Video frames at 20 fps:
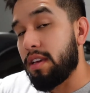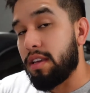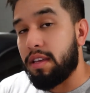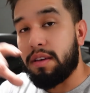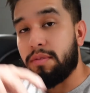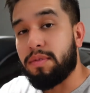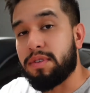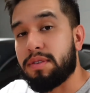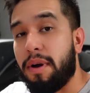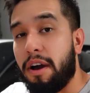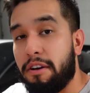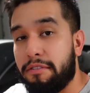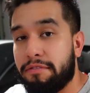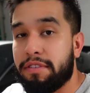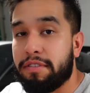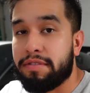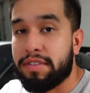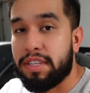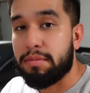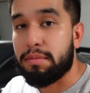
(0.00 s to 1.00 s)
It was about
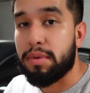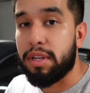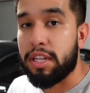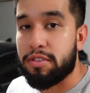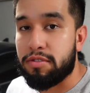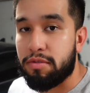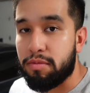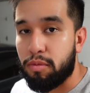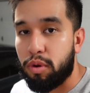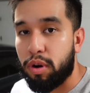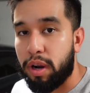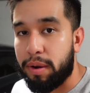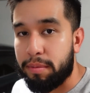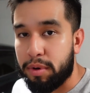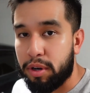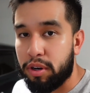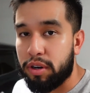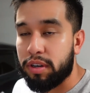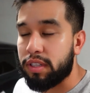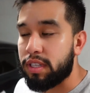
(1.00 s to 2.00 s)
15 minutes from where I'm
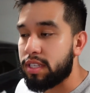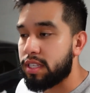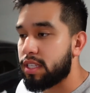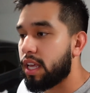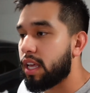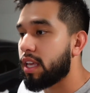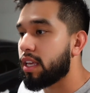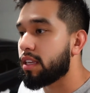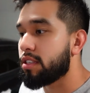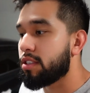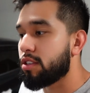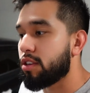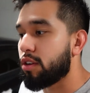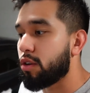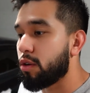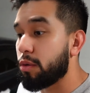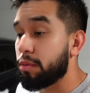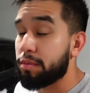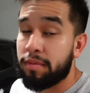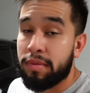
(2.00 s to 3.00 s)
currently staying,
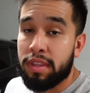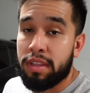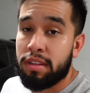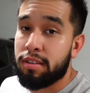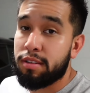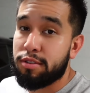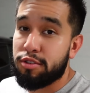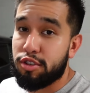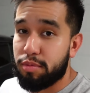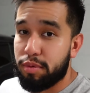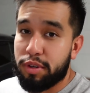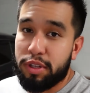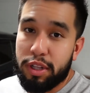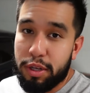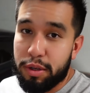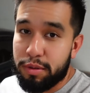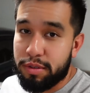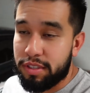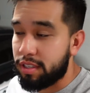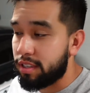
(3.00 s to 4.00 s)
so super
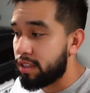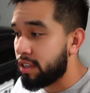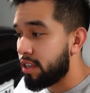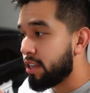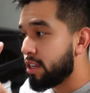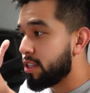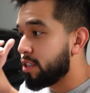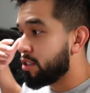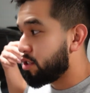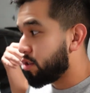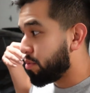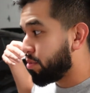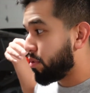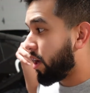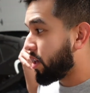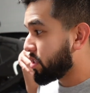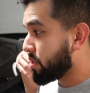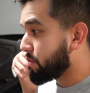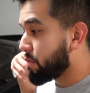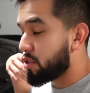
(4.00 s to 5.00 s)
close, super
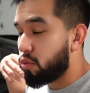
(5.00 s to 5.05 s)
awesome.